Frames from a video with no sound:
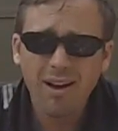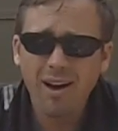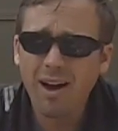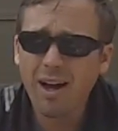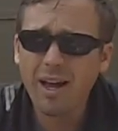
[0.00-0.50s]

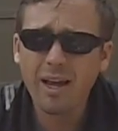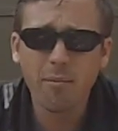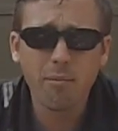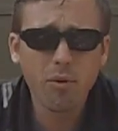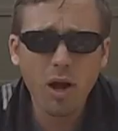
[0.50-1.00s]
I
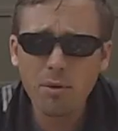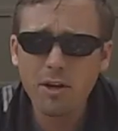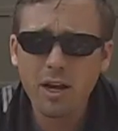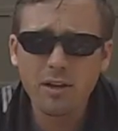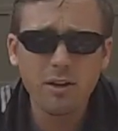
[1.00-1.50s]
am probably
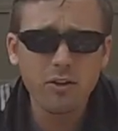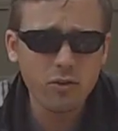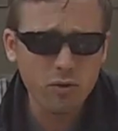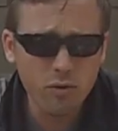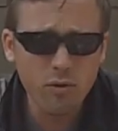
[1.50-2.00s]
not going to
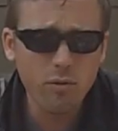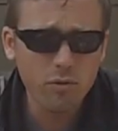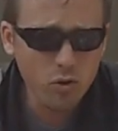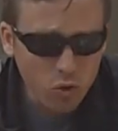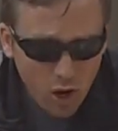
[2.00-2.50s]

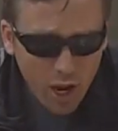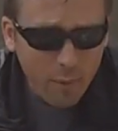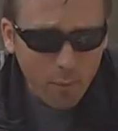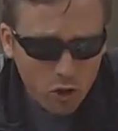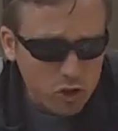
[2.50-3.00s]
try
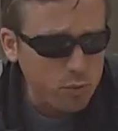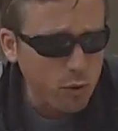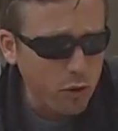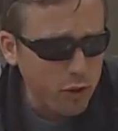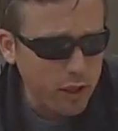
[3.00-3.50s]

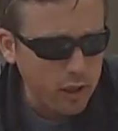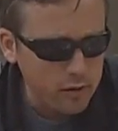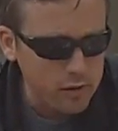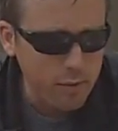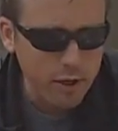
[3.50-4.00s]
multiple
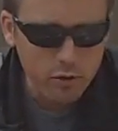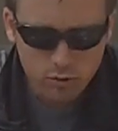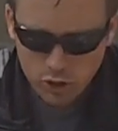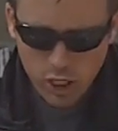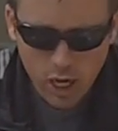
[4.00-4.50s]
things at my new
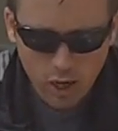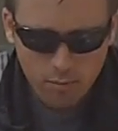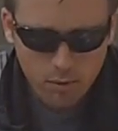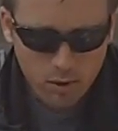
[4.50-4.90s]
job.